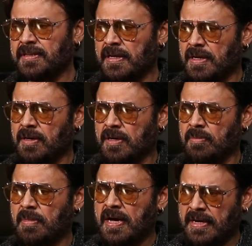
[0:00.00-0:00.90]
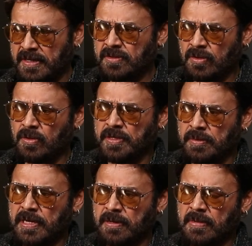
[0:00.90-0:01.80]
think the Mahanati to
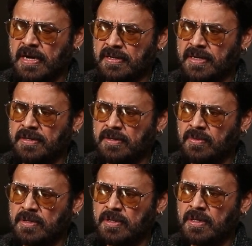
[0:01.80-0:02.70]
he made a mark, right?